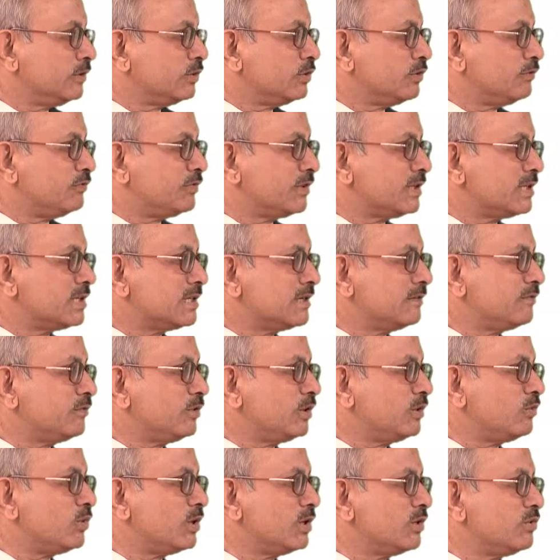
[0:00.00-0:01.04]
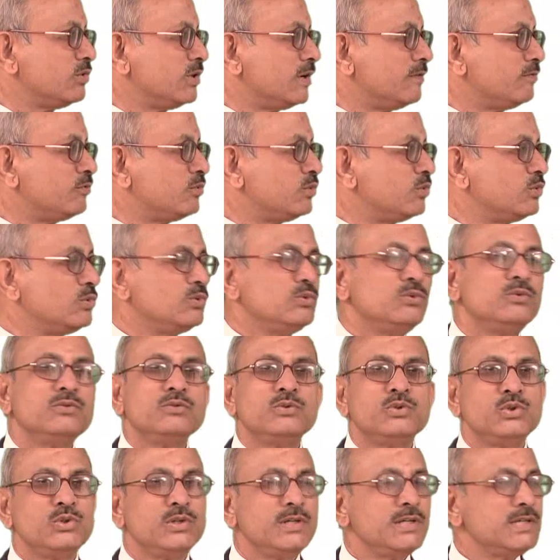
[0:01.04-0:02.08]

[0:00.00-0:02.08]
So first of all, what you have to do